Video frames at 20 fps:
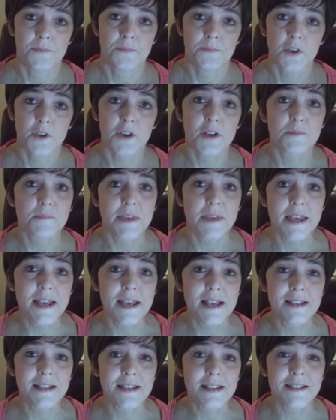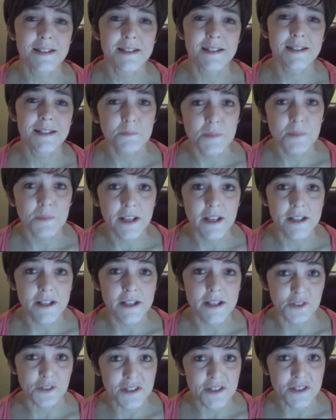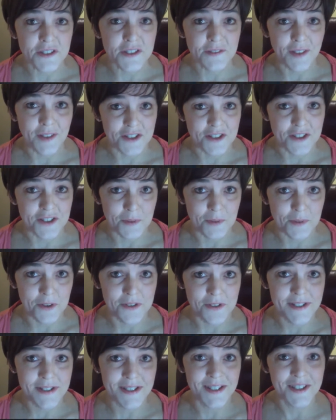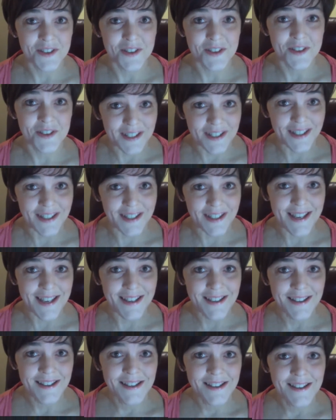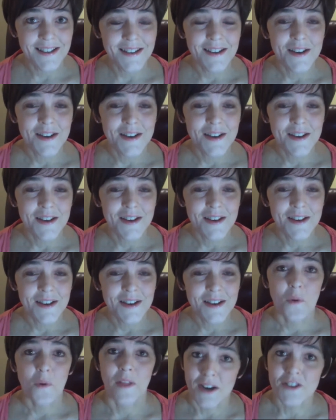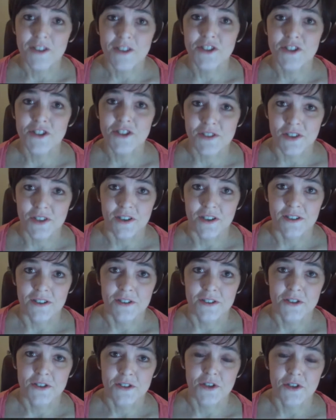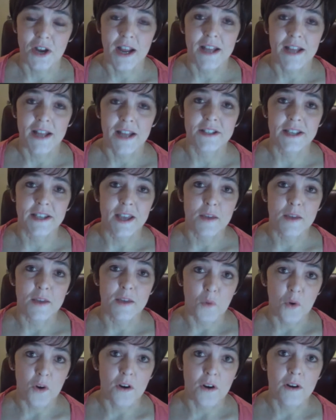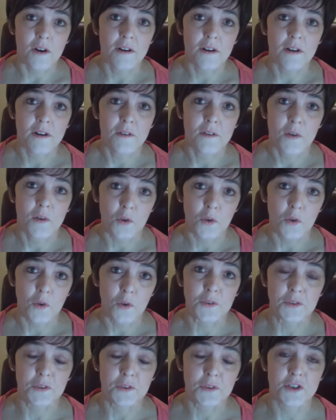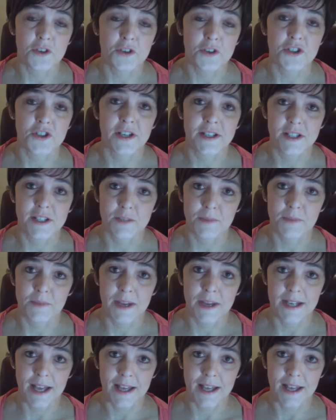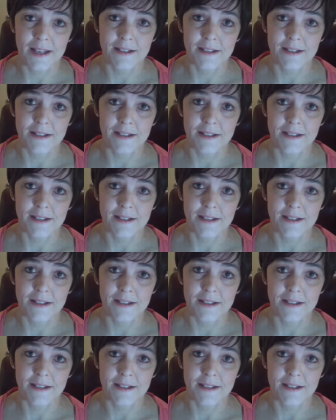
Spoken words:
Could it be as simple as fruits and vegetables? Really? Well, I bought a juicer, trying to get more whole food nutrition into my diet.